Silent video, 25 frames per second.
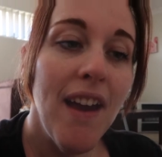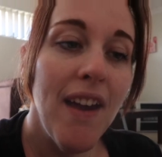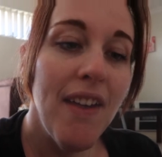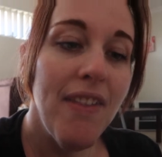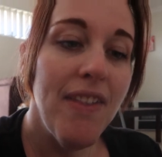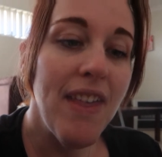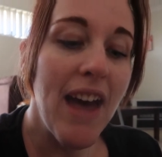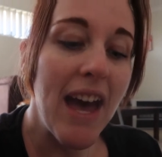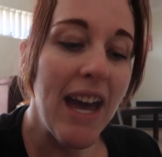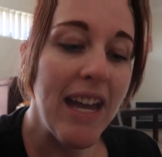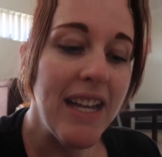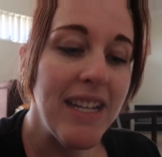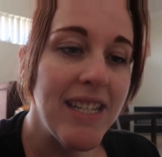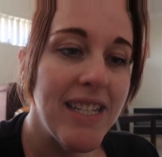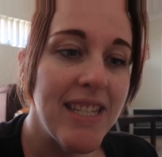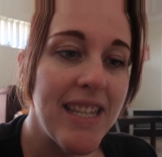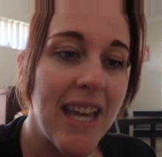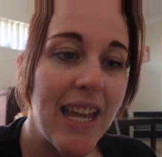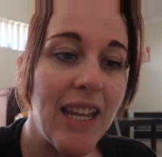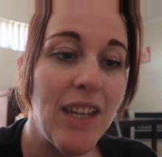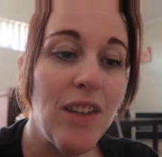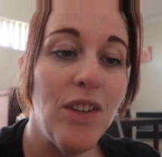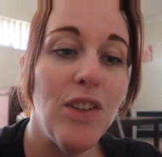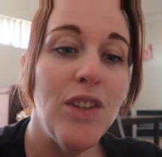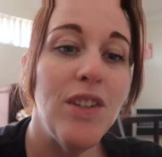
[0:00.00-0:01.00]
that they
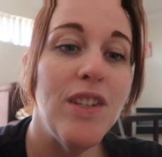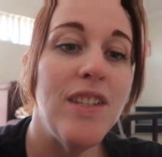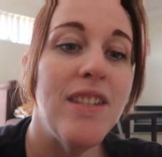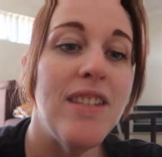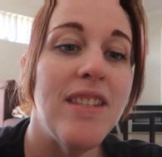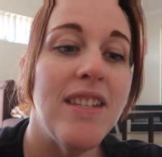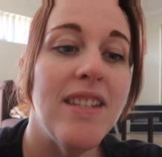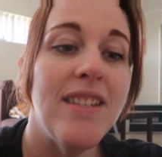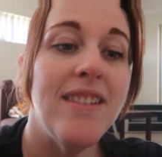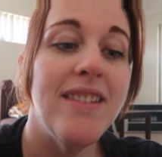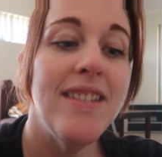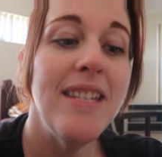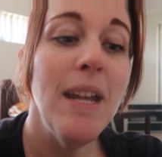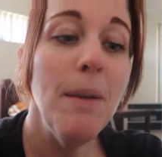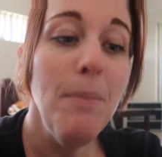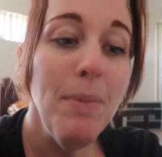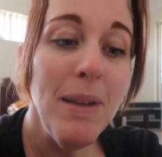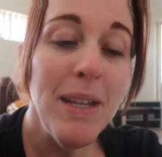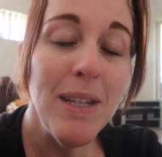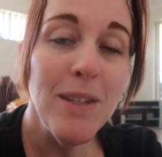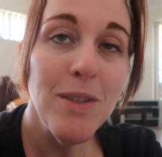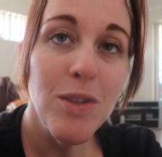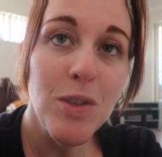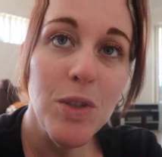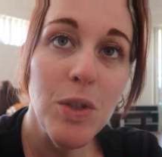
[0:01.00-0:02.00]
use this
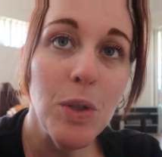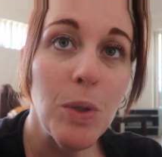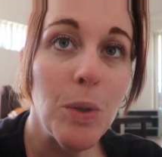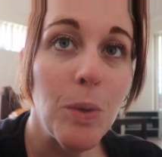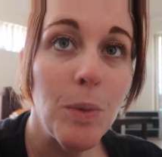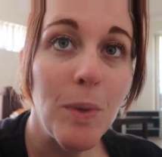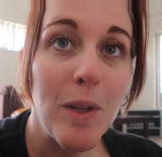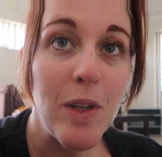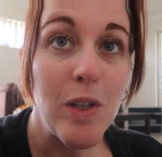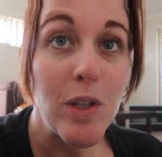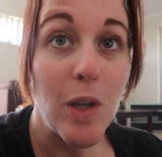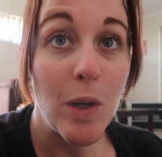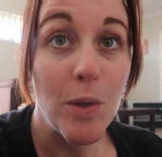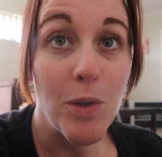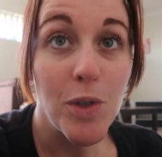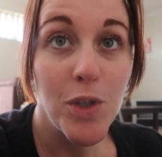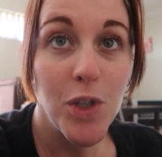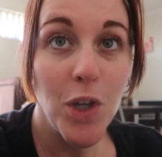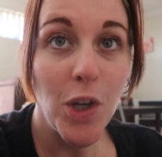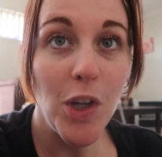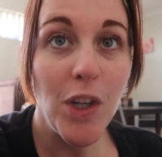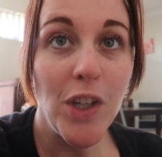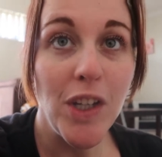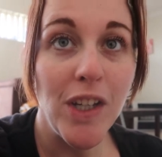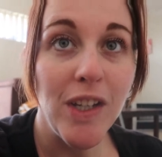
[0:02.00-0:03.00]
stepping stool, which I'll
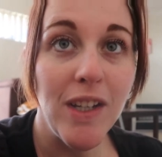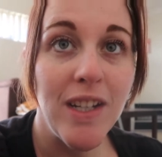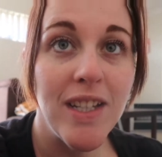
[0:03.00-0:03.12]
show you.